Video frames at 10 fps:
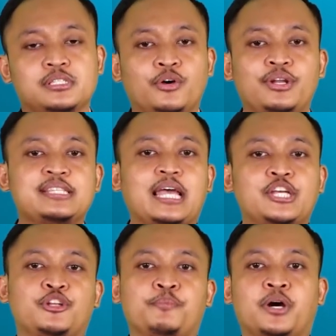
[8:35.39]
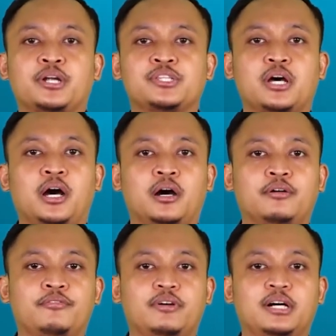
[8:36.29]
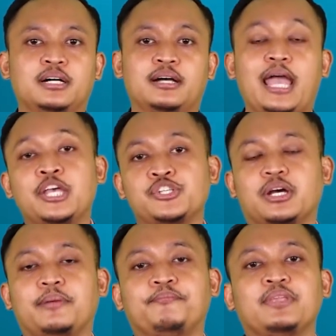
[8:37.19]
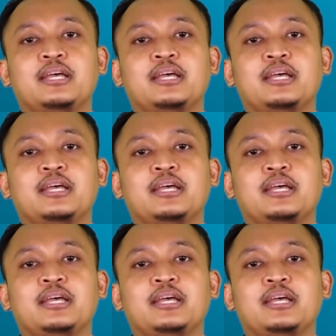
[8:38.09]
Southeast Asian parts of Asia.